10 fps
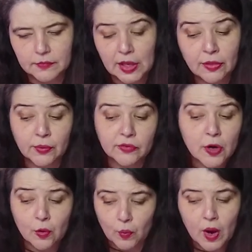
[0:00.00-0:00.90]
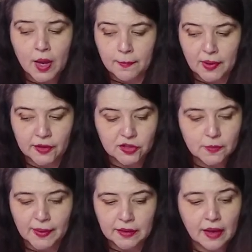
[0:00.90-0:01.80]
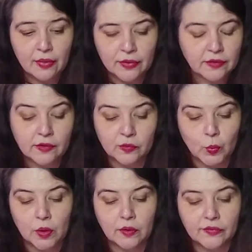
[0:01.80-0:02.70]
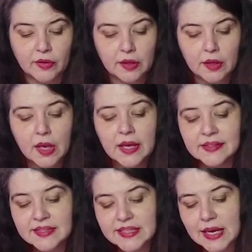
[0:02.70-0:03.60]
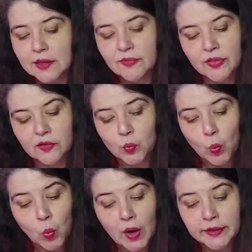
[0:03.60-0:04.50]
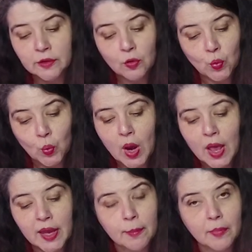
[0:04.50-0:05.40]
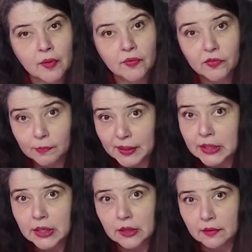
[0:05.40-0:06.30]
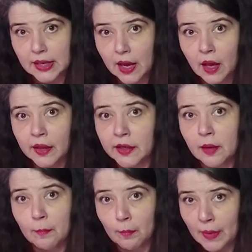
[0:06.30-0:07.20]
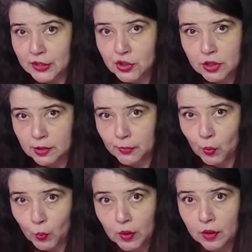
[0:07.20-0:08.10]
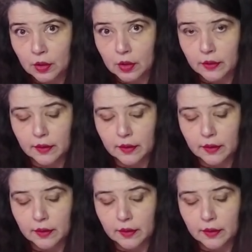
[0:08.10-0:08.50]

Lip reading: There is no crime punished by death in this world, save this one crime of speaking the unmentionable word.